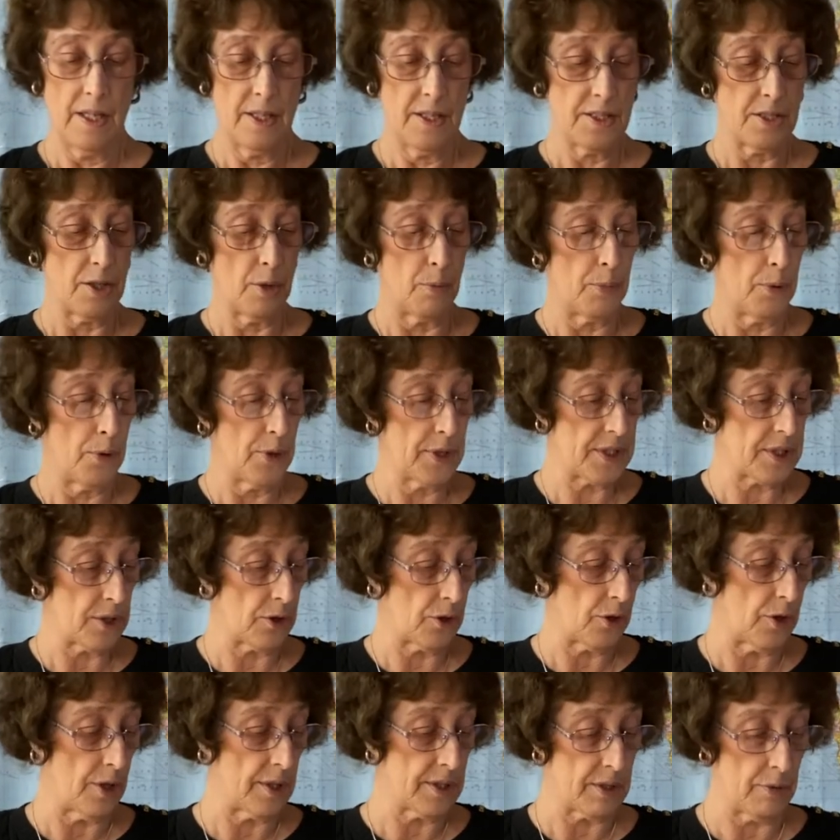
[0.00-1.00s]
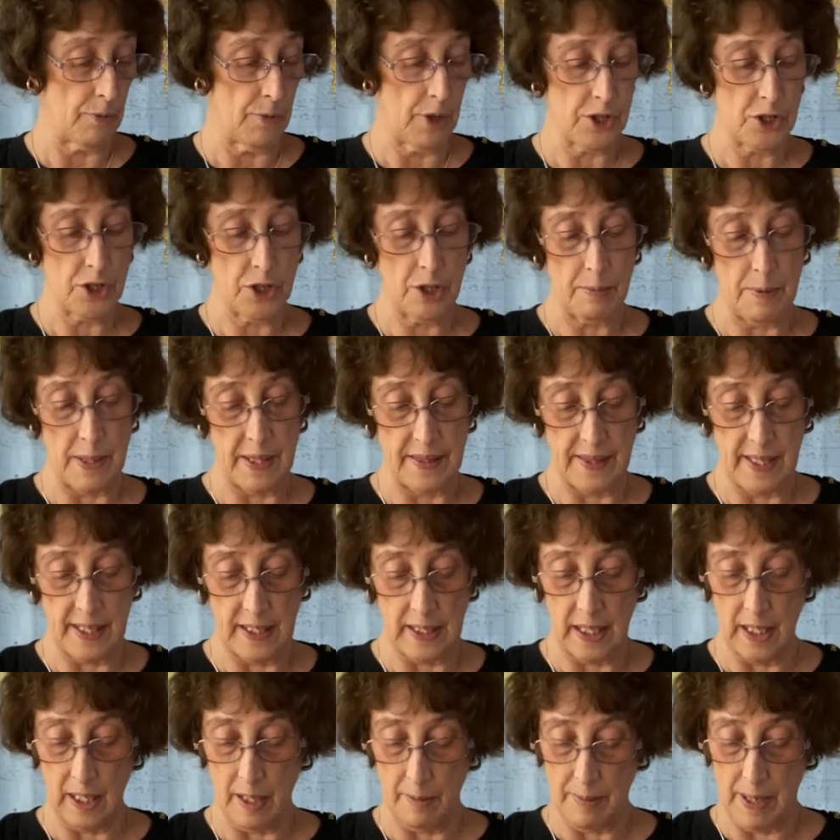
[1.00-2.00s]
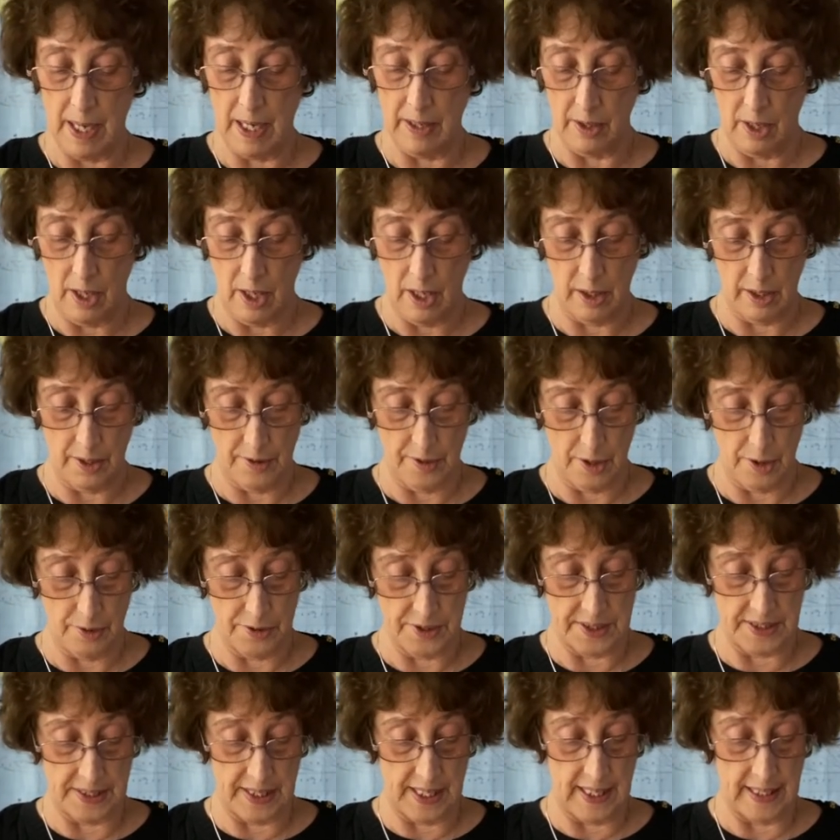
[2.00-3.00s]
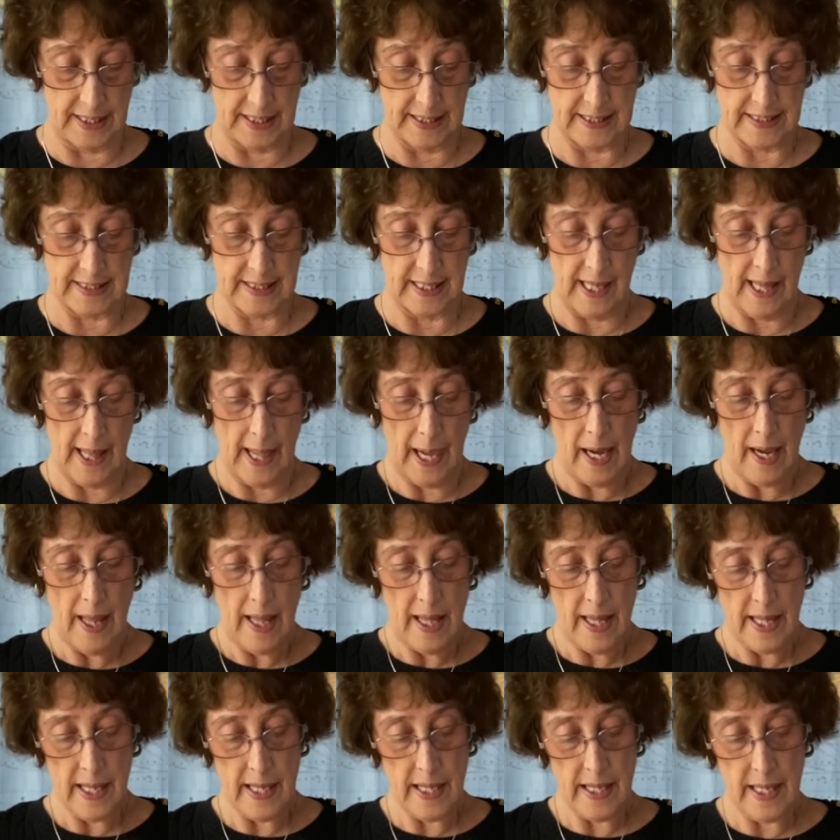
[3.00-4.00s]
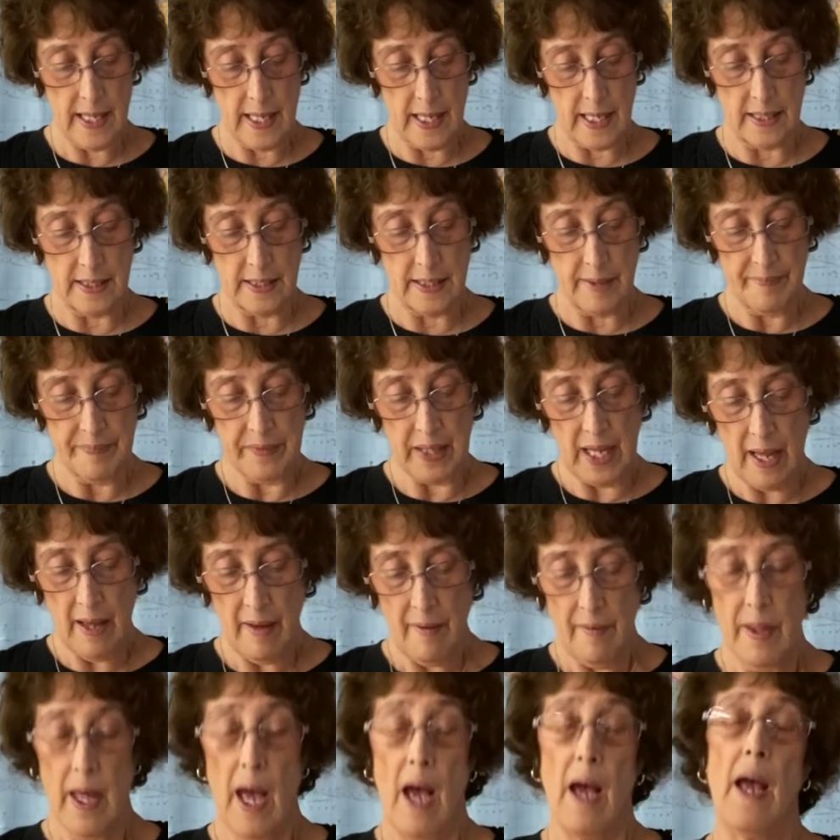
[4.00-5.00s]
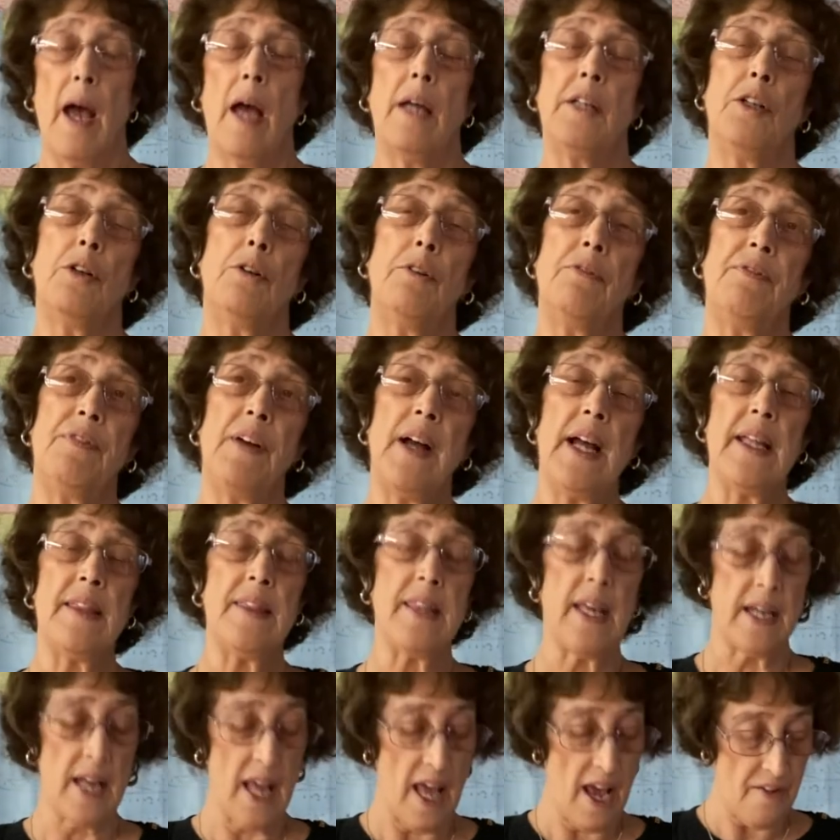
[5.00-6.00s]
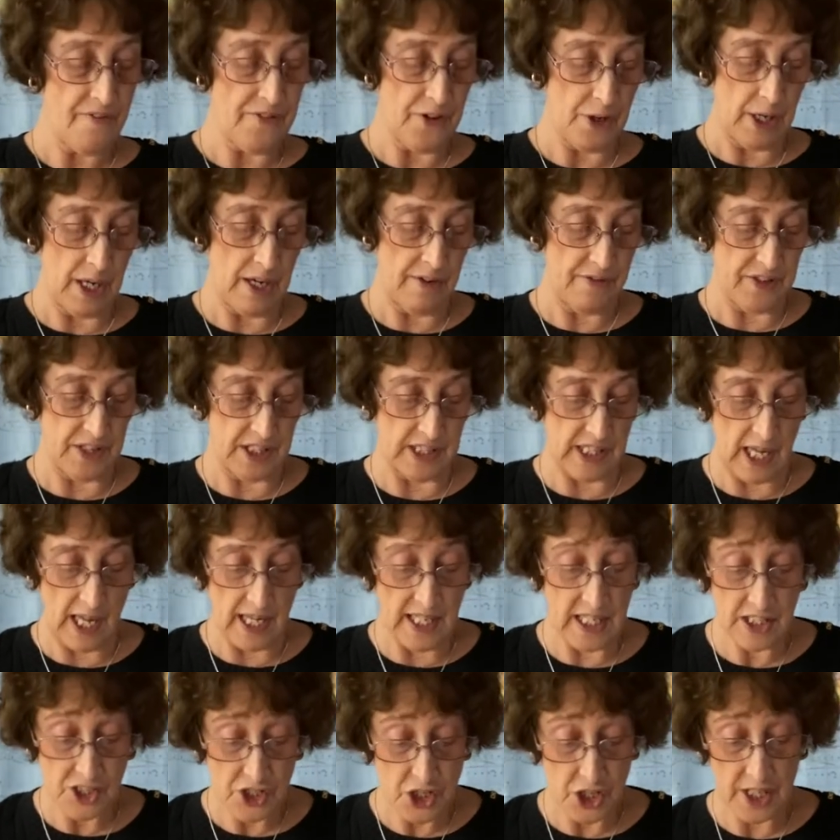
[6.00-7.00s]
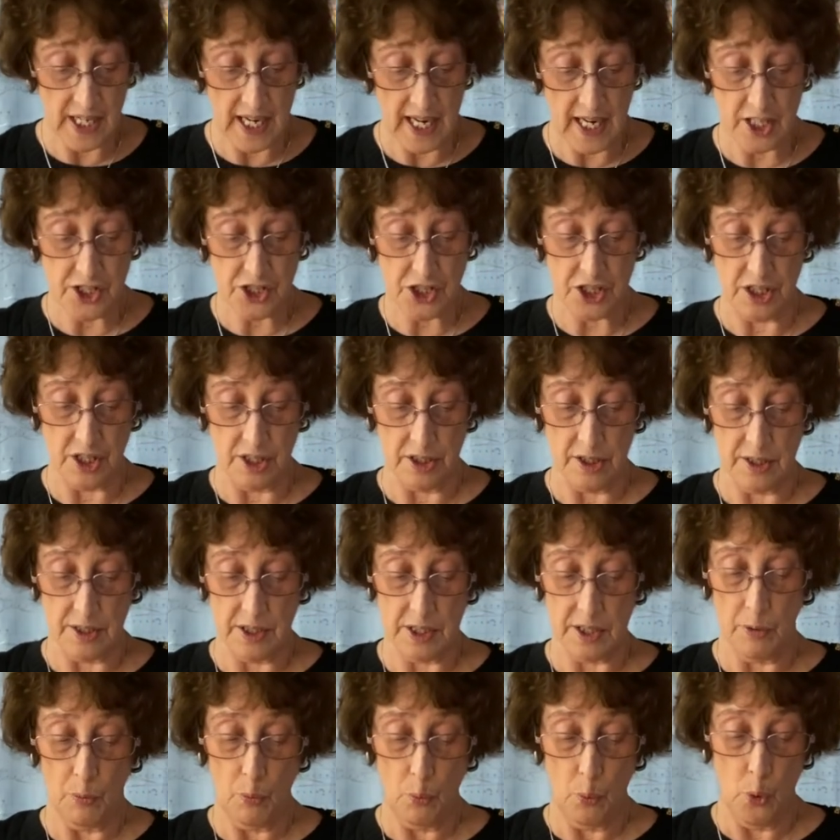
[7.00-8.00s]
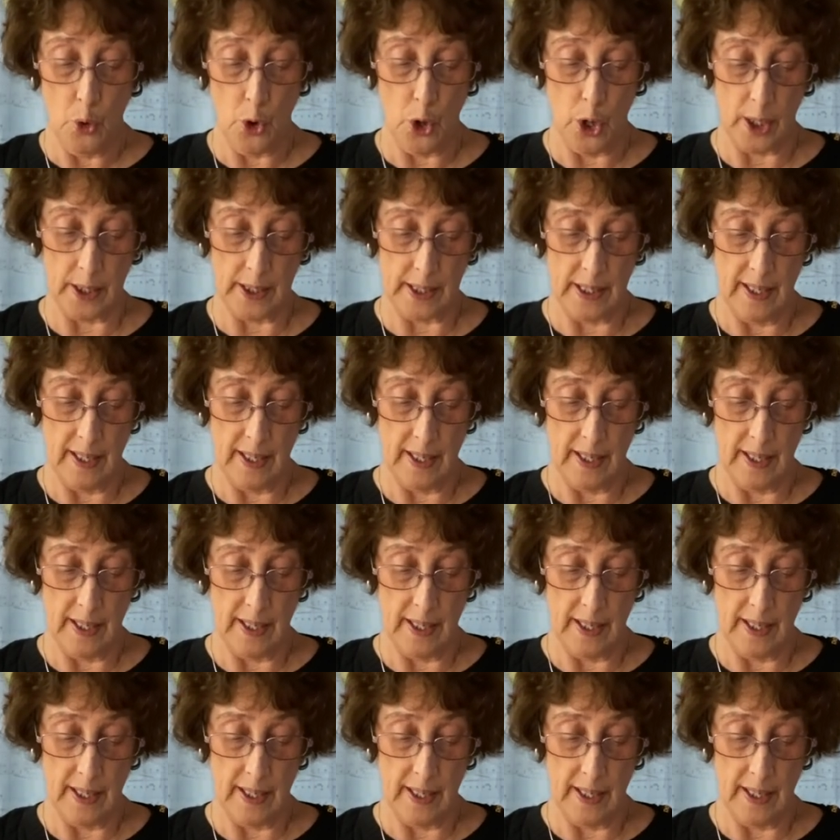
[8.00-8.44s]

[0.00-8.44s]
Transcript: So, boys and girls, I want you to be thinking about all of those things. And you'll find that Heifer International's work